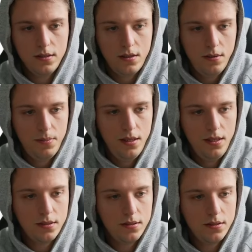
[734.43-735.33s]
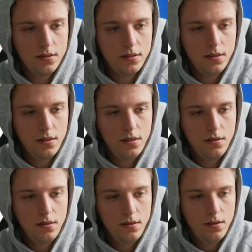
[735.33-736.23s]
copy this.
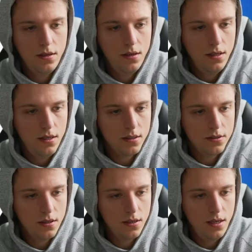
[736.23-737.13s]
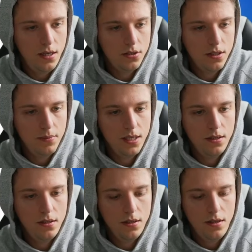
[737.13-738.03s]

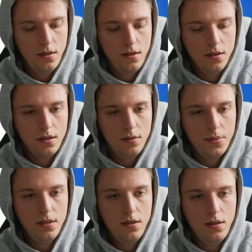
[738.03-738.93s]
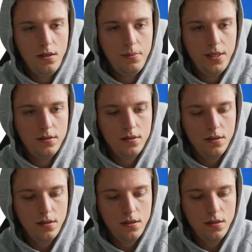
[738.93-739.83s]
Index.html, copy all, paste
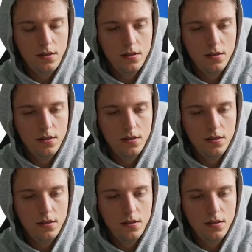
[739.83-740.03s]
all,